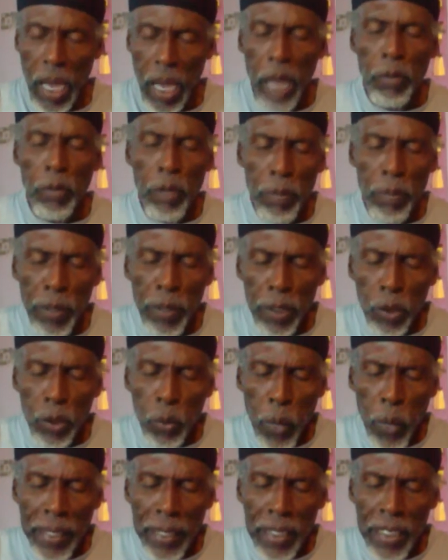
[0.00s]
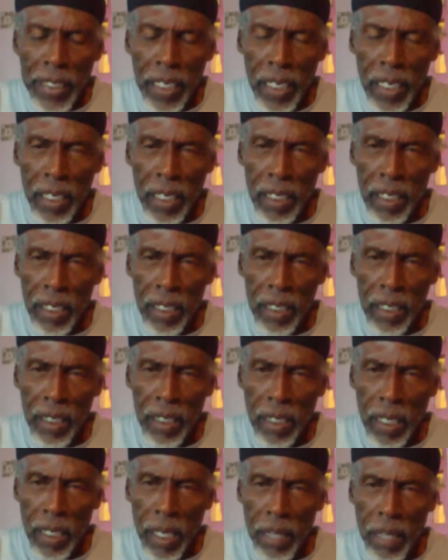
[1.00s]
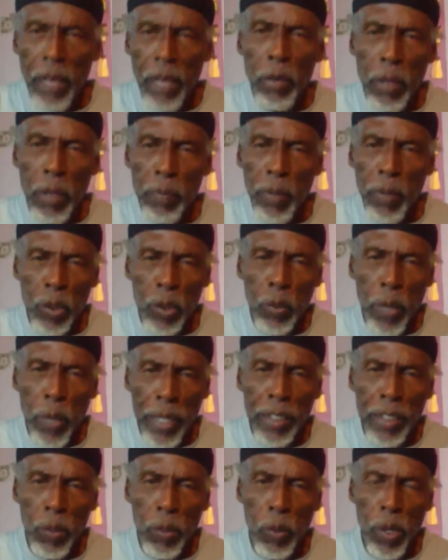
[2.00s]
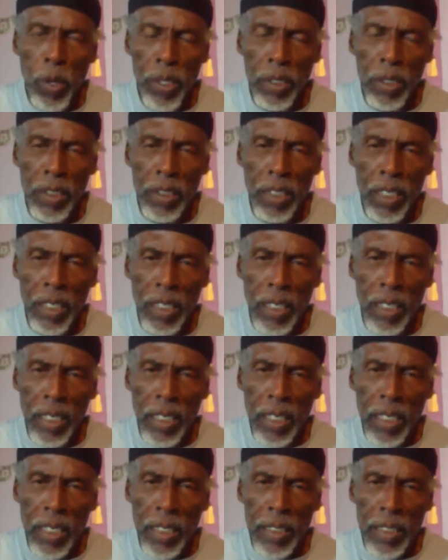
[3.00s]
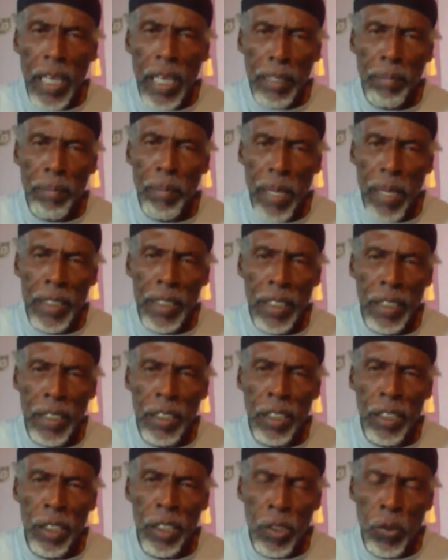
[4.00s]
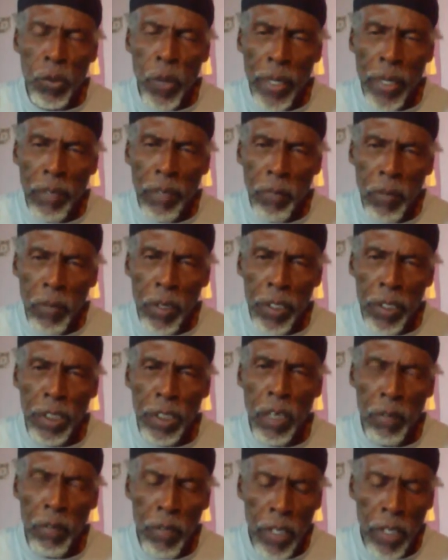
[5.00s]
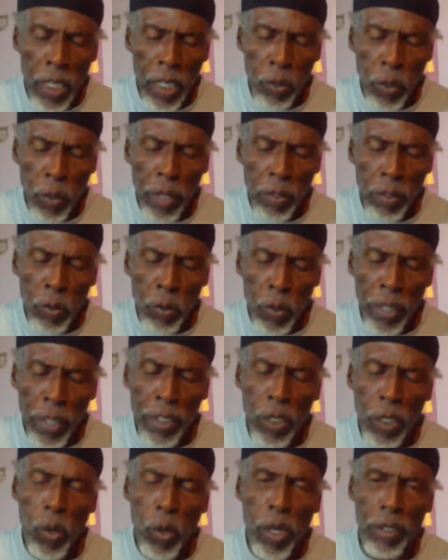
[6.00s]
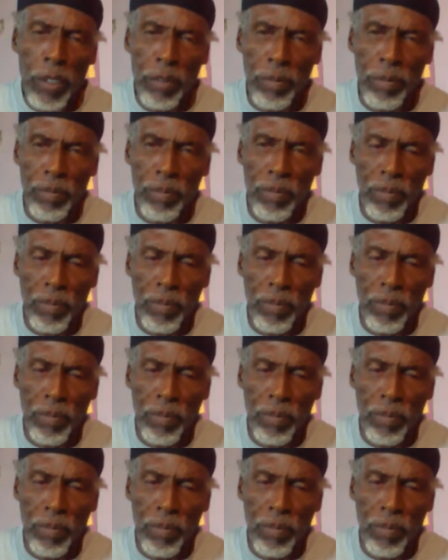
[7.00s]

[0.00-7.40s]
And we put 20, then we put 21. That makes it the 21st of the year 2021.